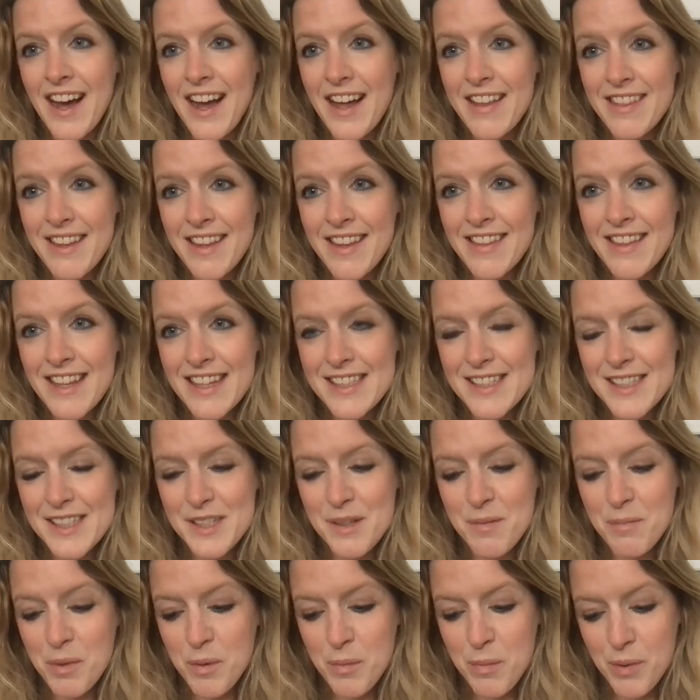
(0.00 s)
I think there's a
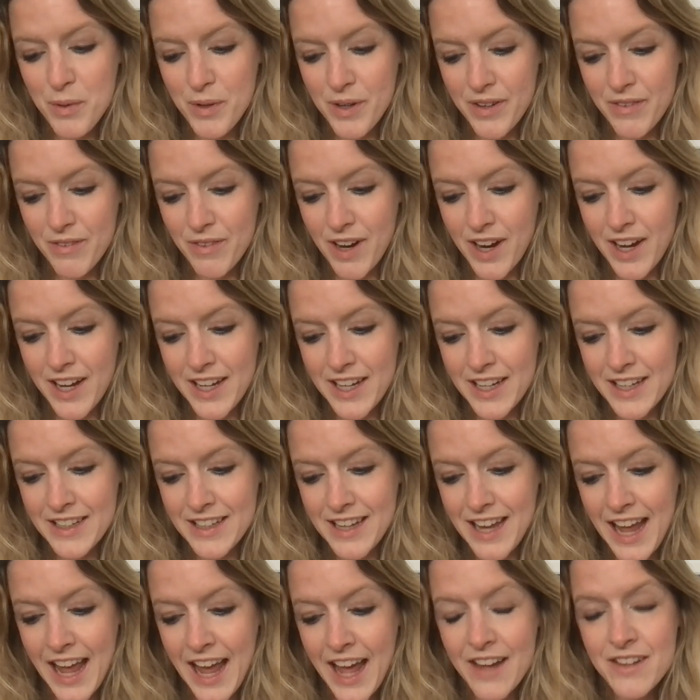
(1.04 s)
simple point, right? And
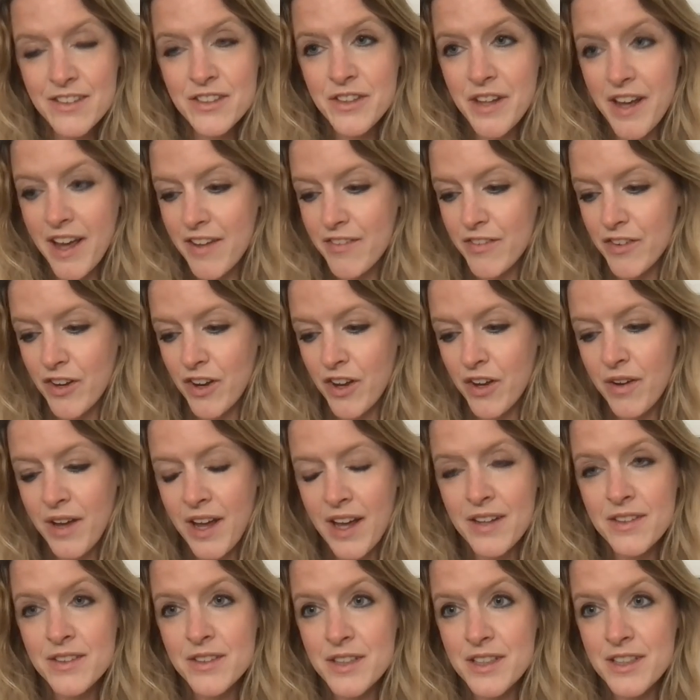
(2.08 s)
how do you ever know
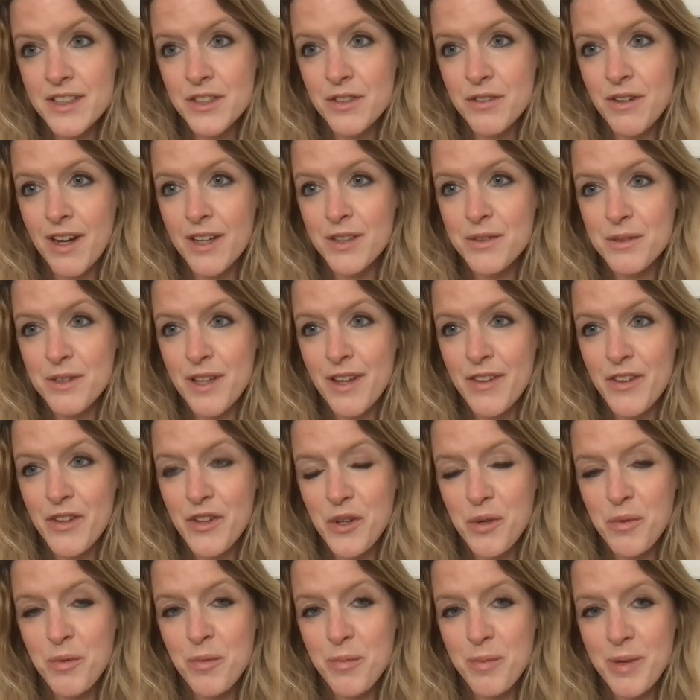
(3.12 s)
how to interact with other
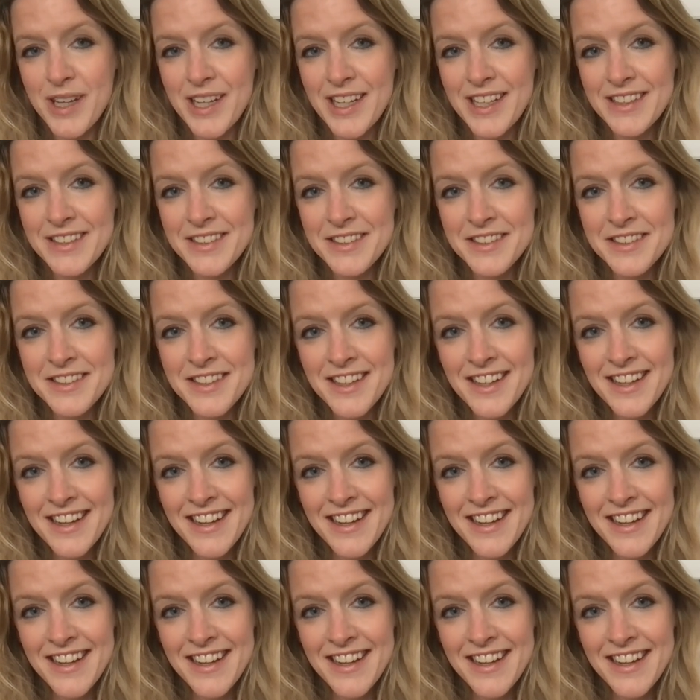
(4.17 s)
human beings?